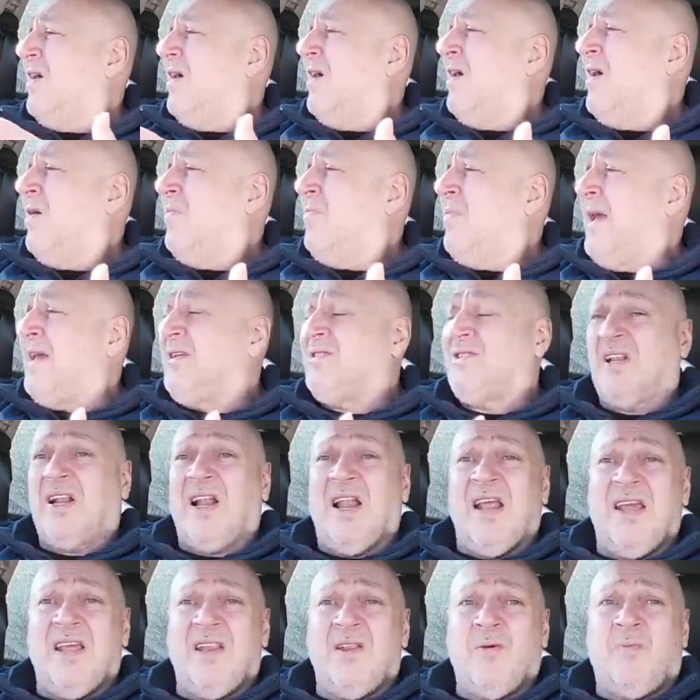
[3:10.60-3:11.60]

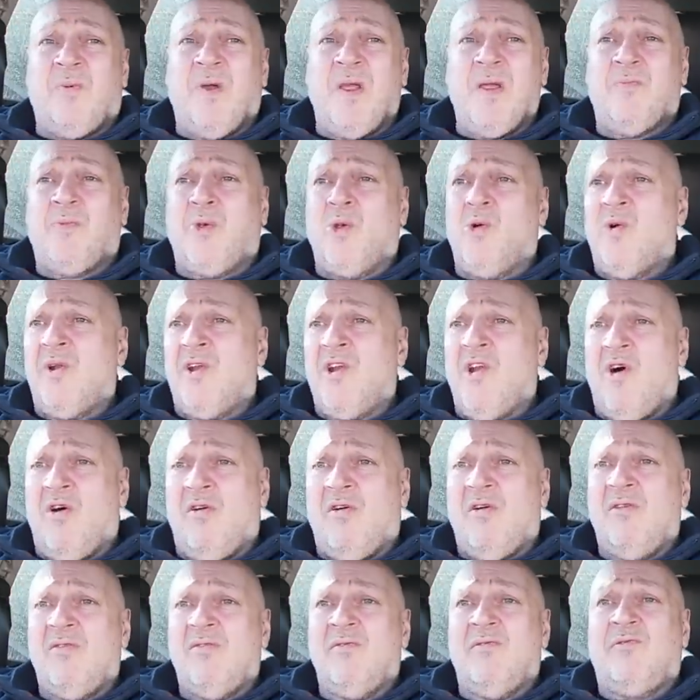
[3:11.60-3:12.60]
basically the people who are
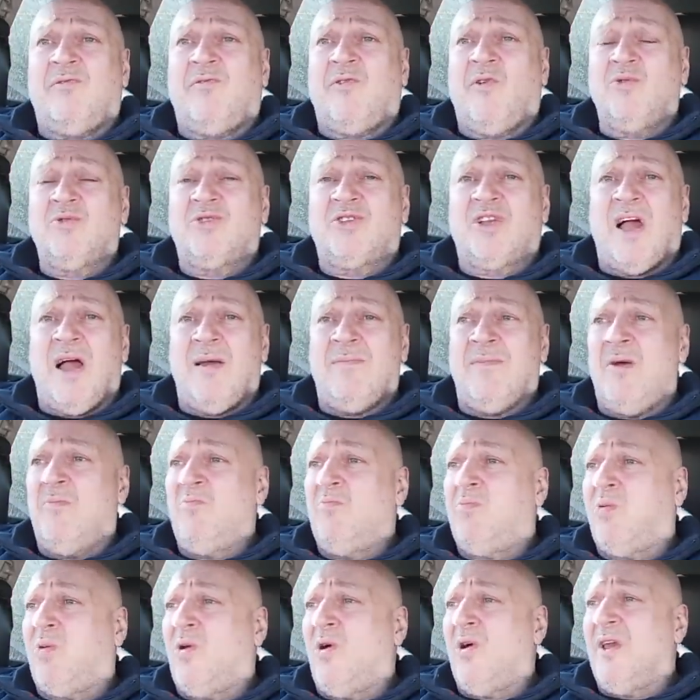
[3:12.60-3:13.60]
not full-time
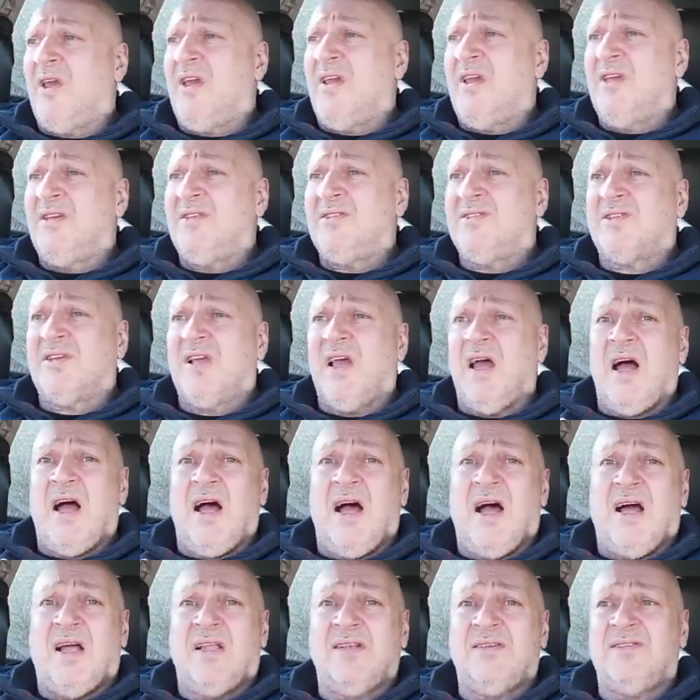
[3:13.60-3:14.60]
employees
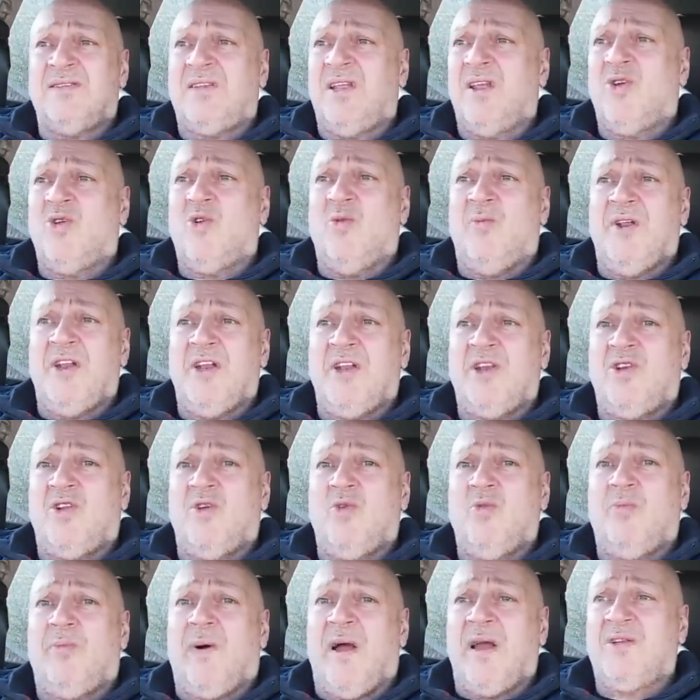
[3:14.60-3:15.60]
and they come in and
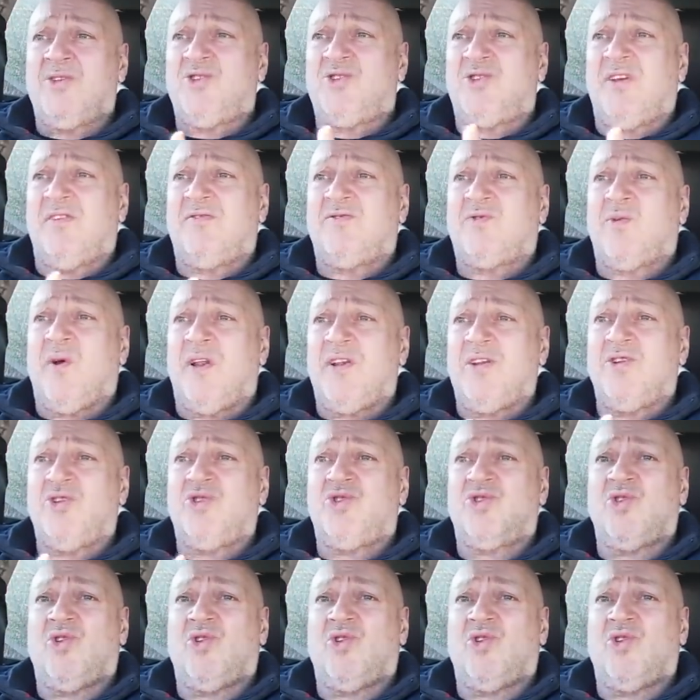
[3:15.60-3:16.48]
do bank shifts when you're